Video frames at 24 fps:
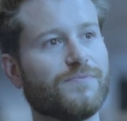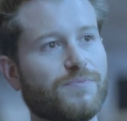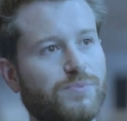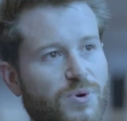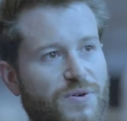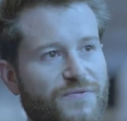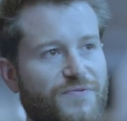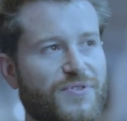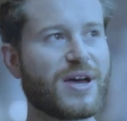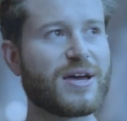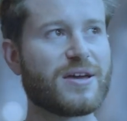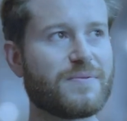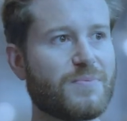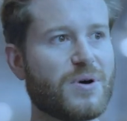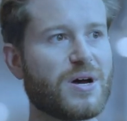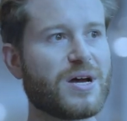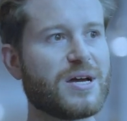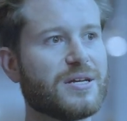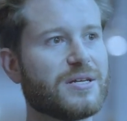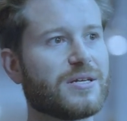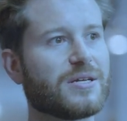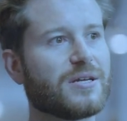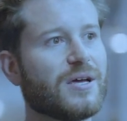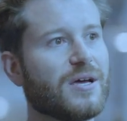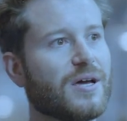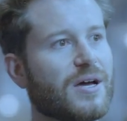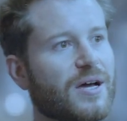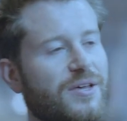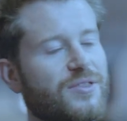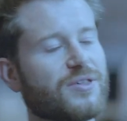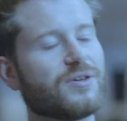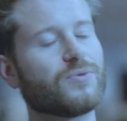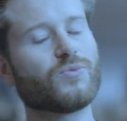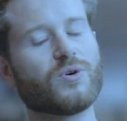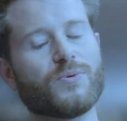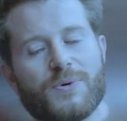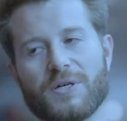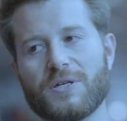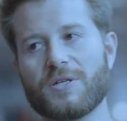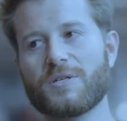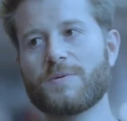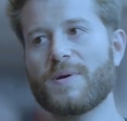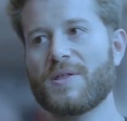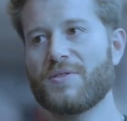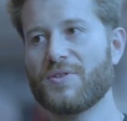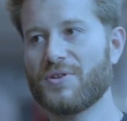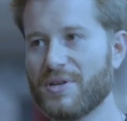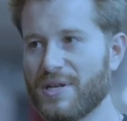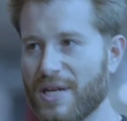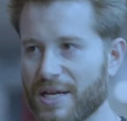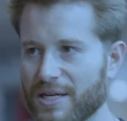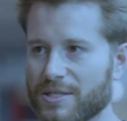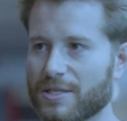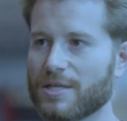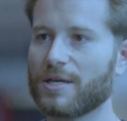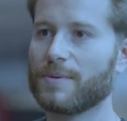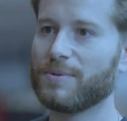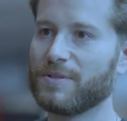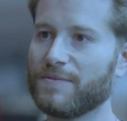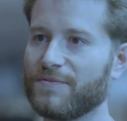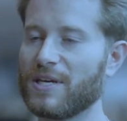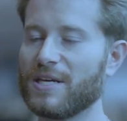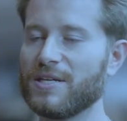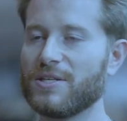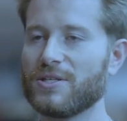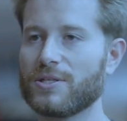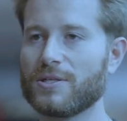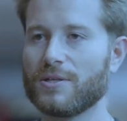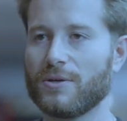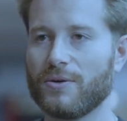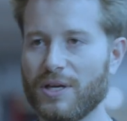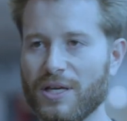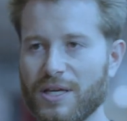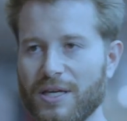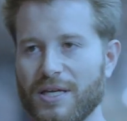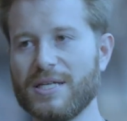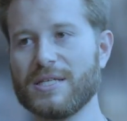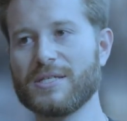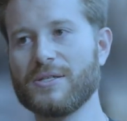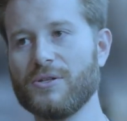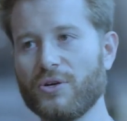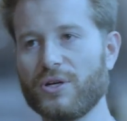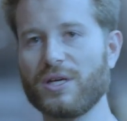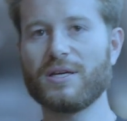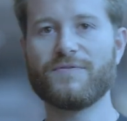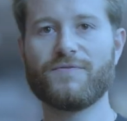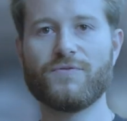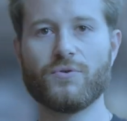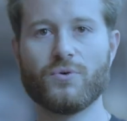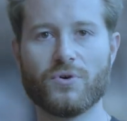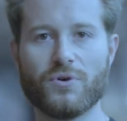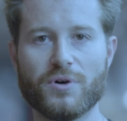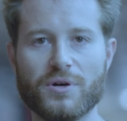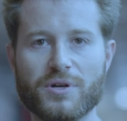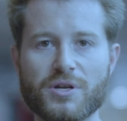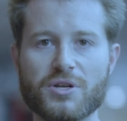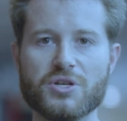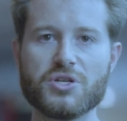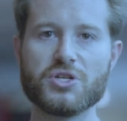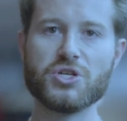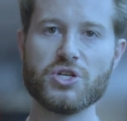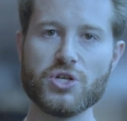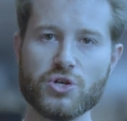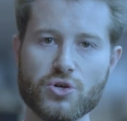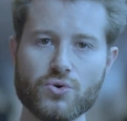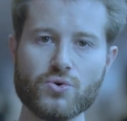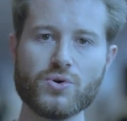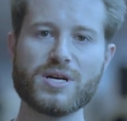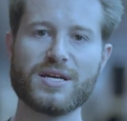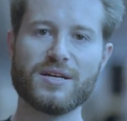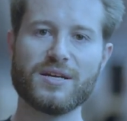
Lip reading: with that in mind, I think what we're going to spend the next couple of days doing is looking for new